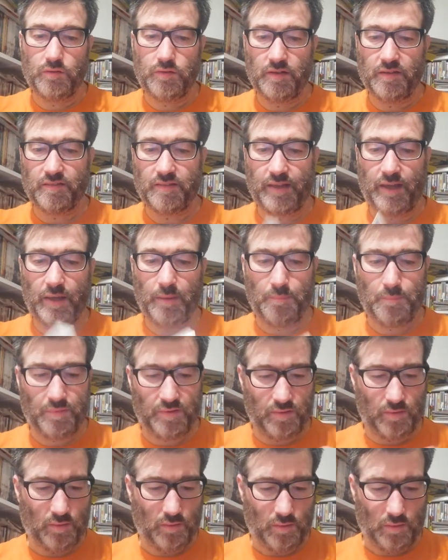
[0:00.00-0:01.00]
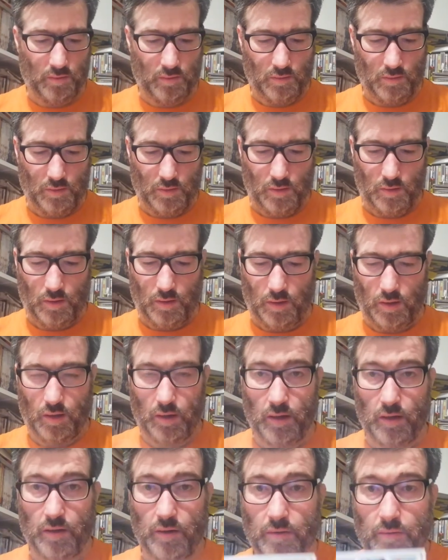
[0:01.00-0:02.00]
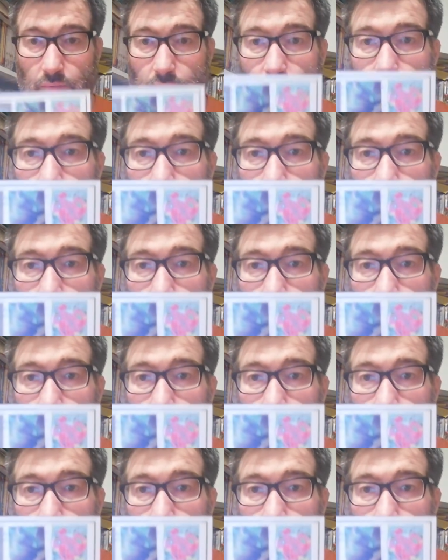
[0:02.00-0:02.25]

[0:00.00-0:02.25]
the stamps are